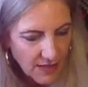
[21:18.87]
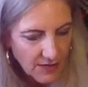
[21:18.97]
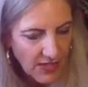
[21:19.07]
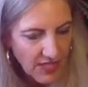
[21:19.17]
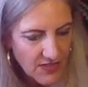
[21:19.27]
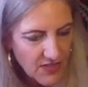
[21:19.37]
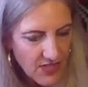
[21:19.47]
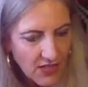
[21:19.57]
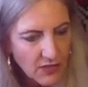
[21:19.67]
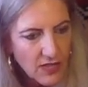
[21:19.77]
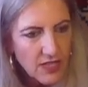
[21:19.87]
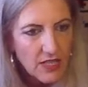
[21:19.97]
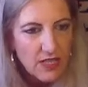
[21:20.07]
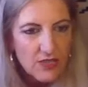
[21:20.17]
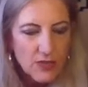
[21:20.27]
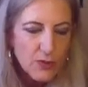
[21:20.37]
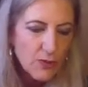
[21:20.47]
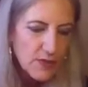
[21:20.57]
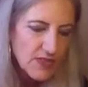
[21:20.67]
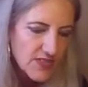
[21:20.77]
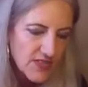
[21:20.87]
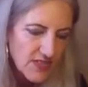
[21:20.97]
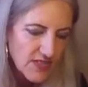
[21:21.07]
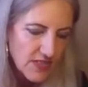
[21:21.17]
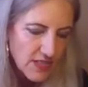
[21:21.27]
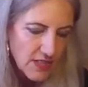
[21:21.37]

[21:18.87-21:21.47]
Okay, so Taurus,